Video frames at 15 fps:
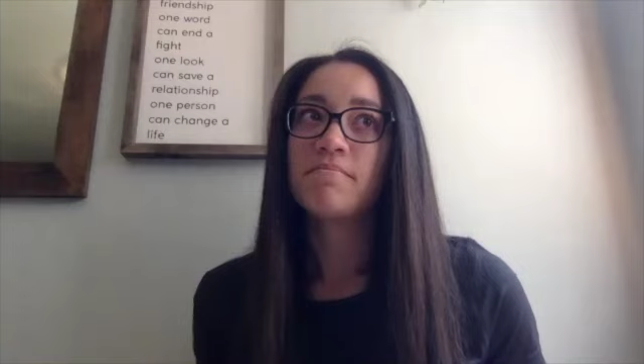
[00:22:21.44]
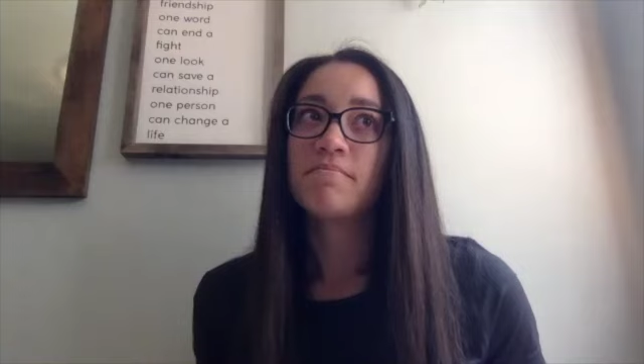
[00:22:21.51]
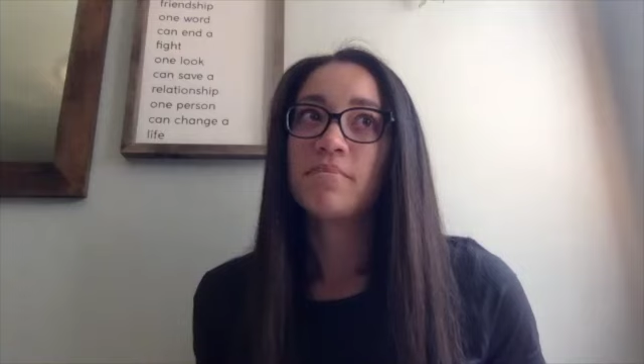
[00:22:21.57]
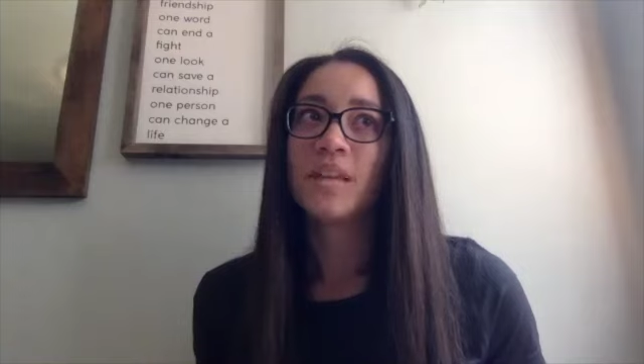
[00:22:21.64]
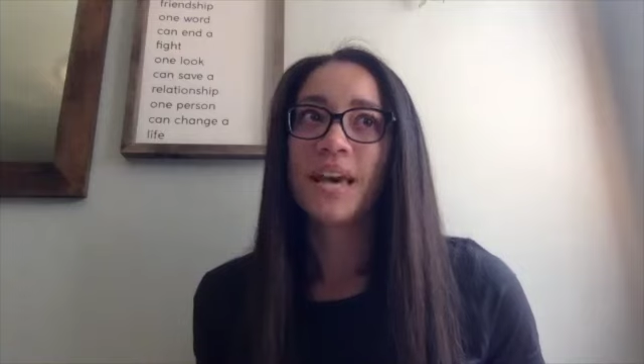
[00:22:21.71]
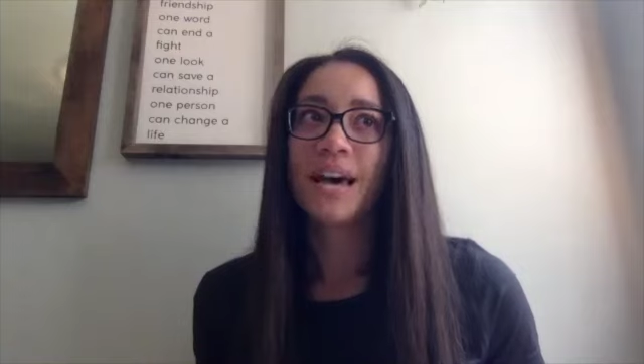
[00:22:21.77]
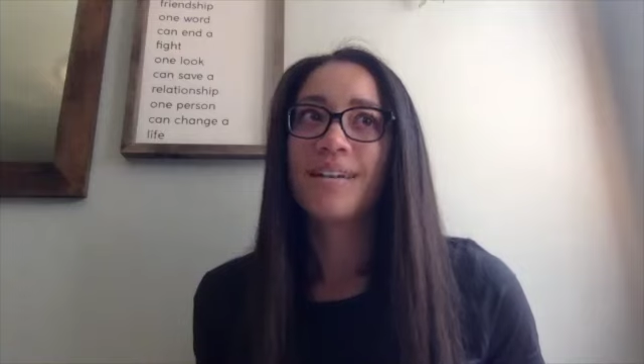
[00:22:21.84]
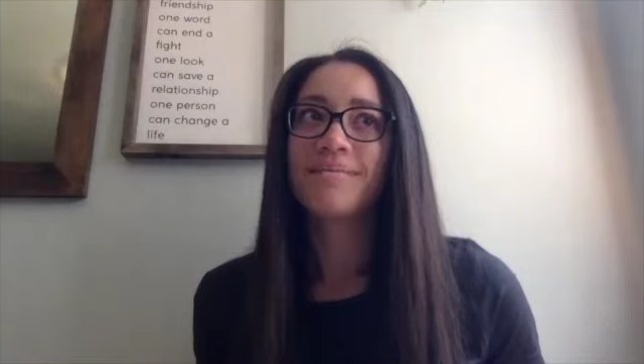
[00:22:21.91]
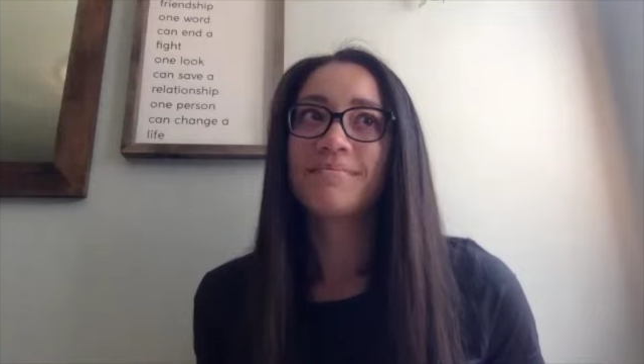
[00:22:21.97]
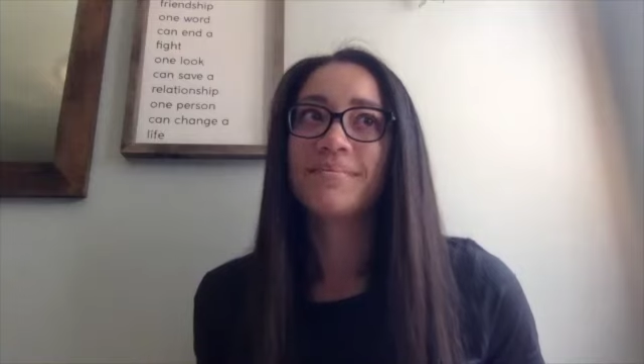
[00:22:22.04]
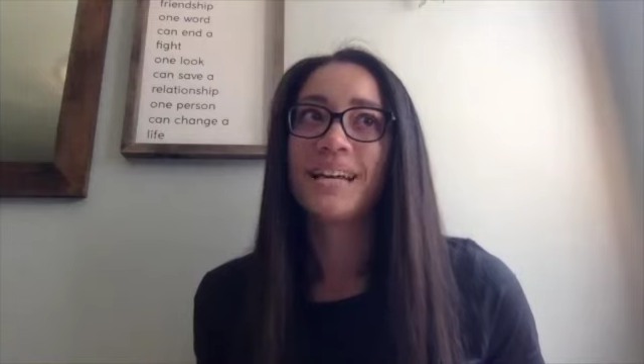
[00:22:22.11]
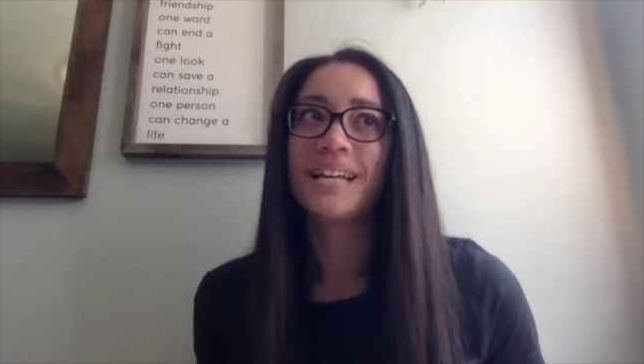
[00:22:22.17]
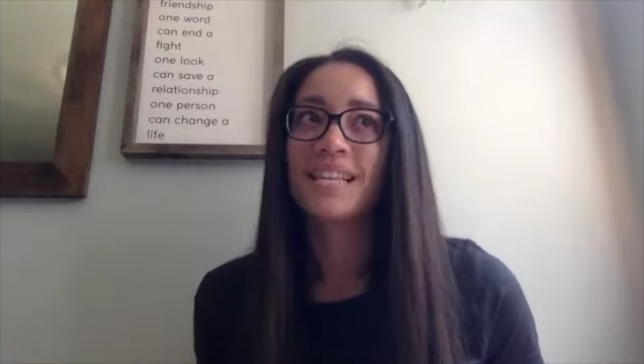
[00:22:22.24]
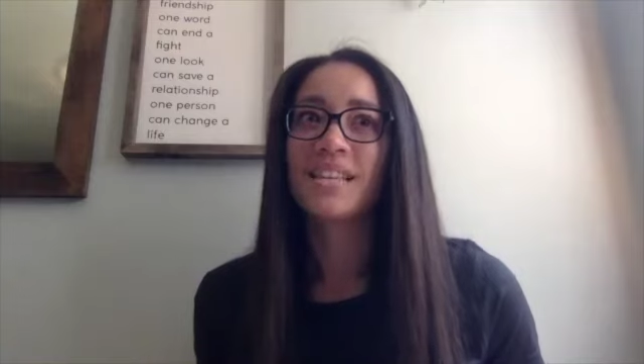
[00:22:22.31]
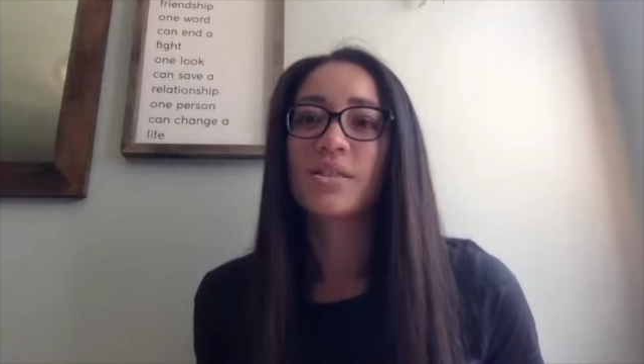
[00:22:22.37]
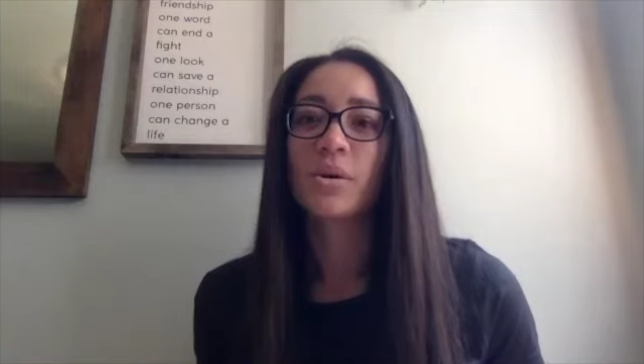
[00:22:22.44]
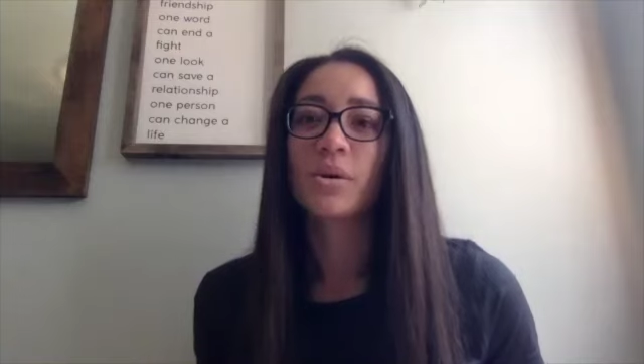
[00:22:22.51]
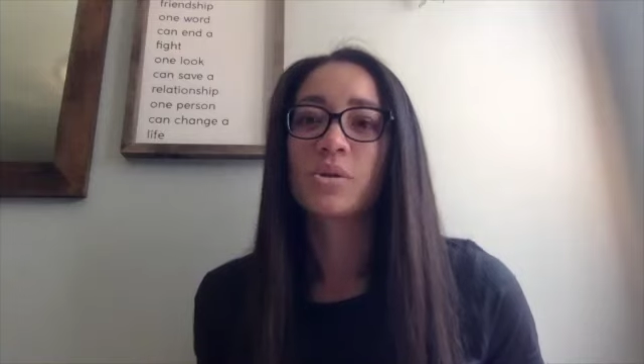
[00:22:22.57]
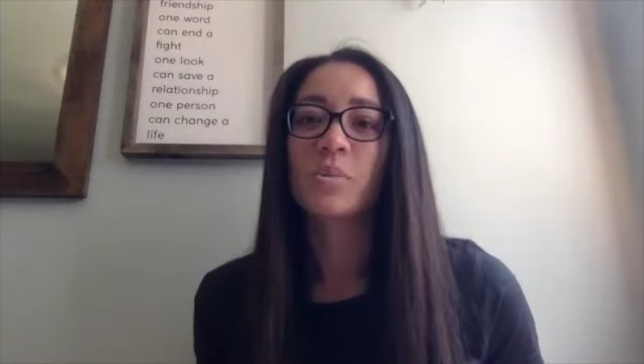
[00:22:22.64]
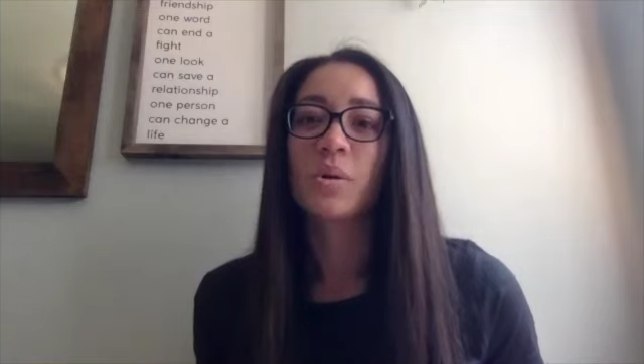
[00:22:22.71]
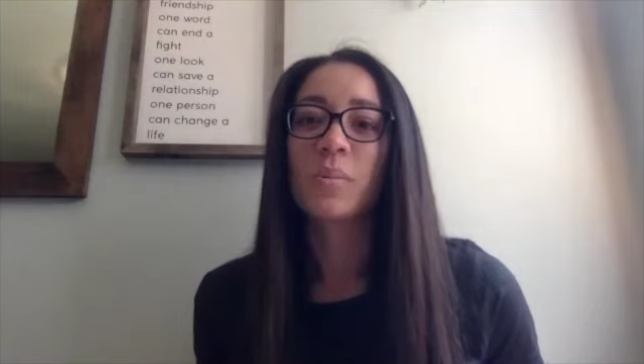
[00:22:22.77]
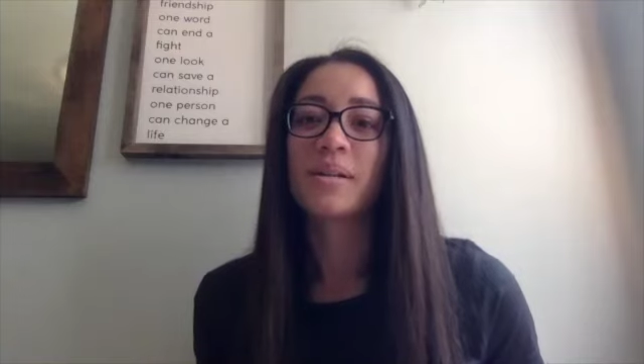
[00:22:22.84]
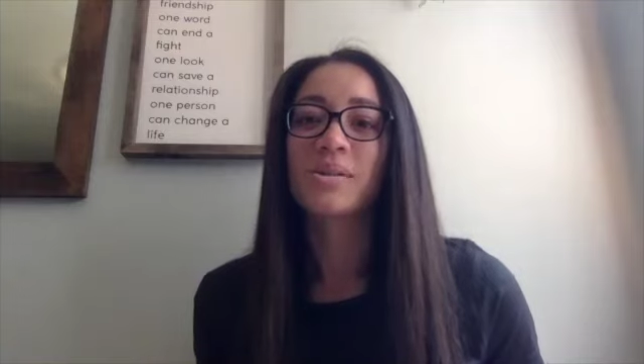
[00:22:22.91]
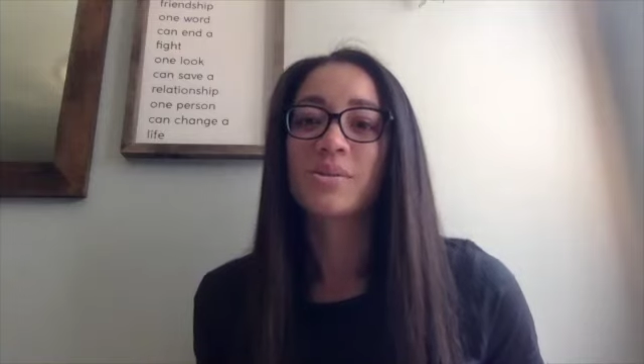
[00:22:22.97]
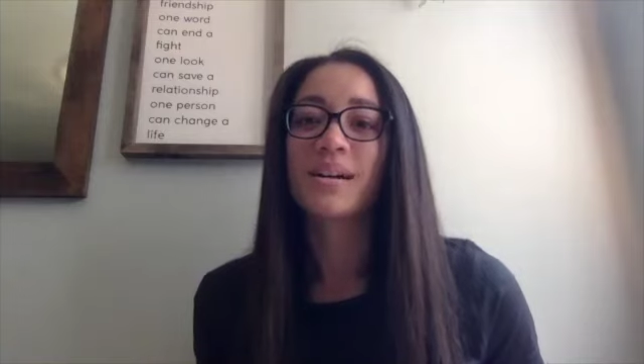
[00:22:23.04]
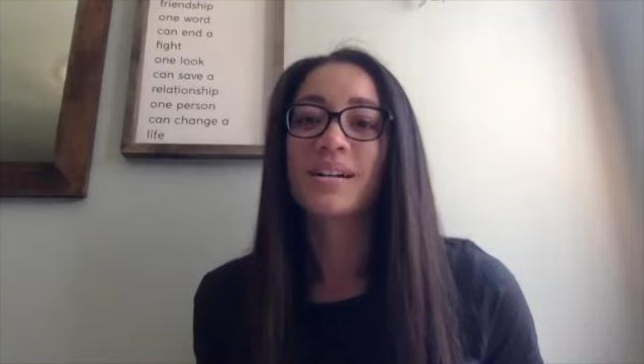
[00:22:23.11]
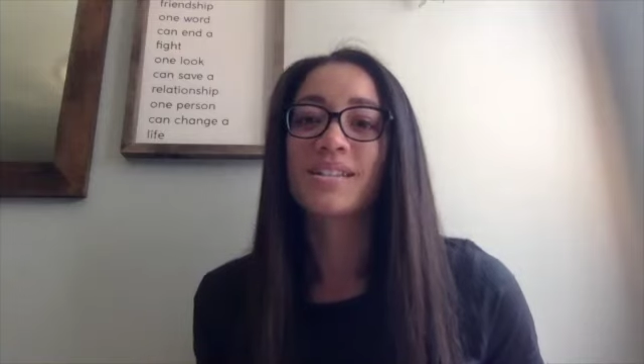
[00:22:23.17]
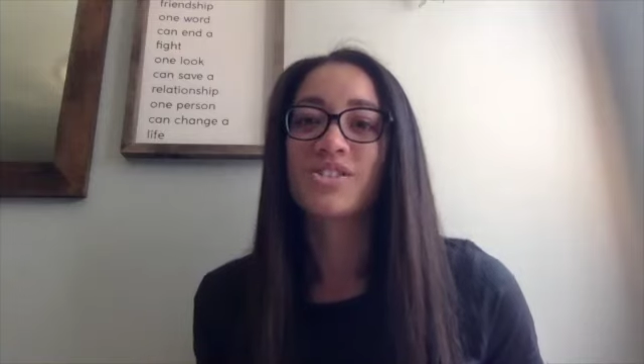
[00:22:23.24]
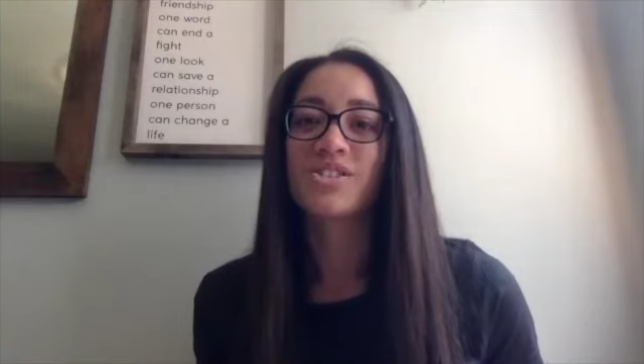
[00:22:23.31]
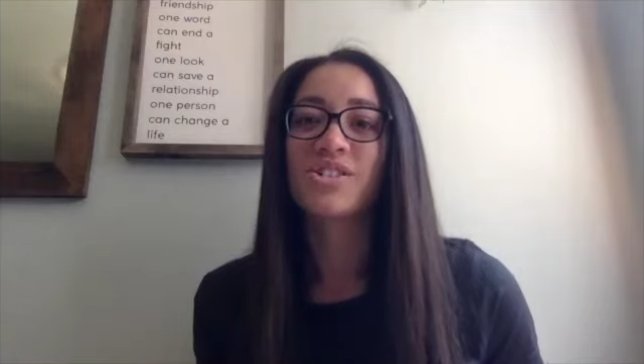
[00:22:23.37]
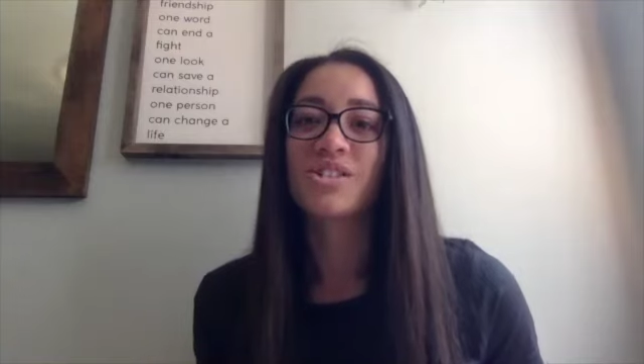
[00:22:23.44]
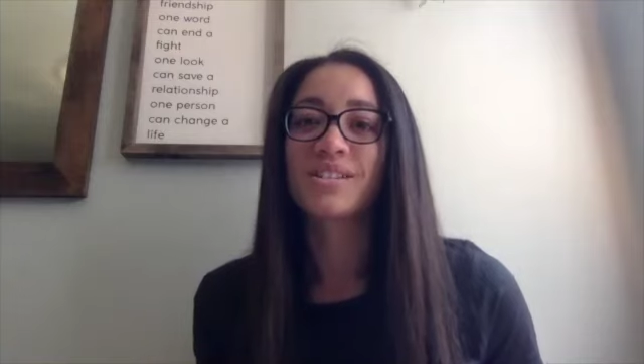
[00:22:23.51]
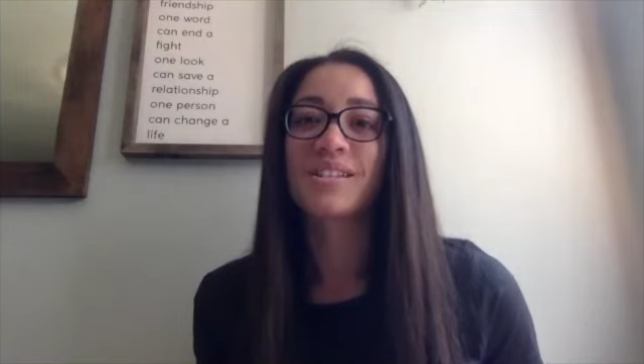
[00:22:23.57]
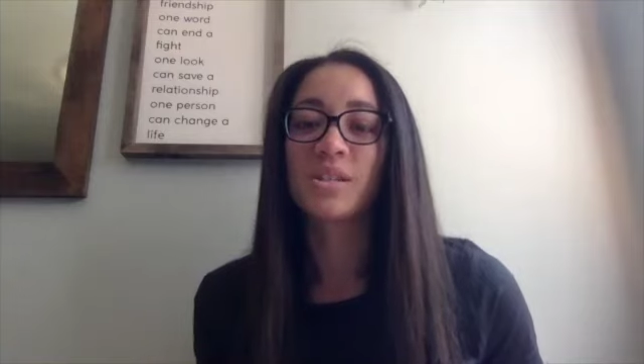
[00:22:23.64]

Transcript: yeah, it's in those moments where it's just,